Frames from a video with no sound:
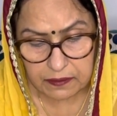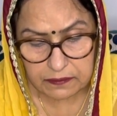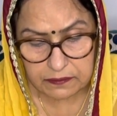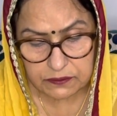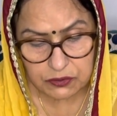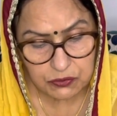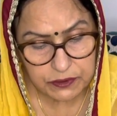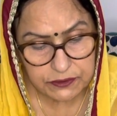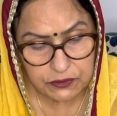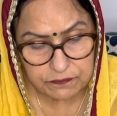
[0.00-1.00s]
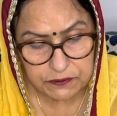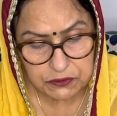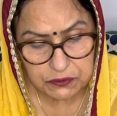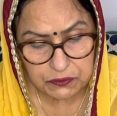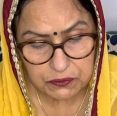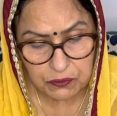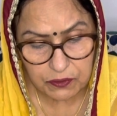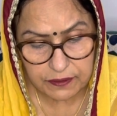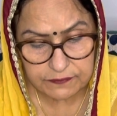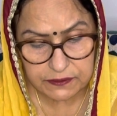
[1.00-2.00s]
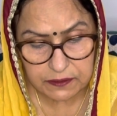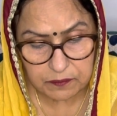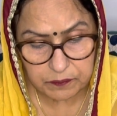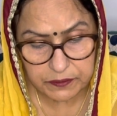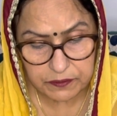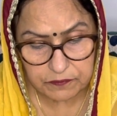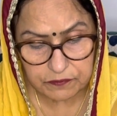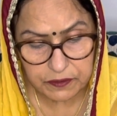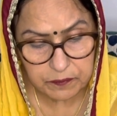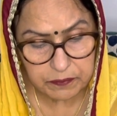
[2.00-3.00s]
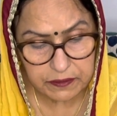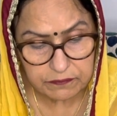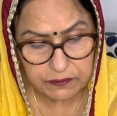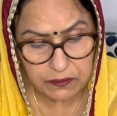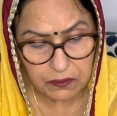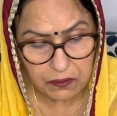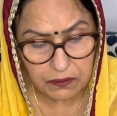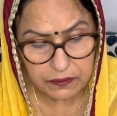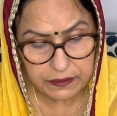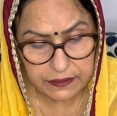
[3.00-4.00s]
The truest of the true, who loves the company of her beloved Lord,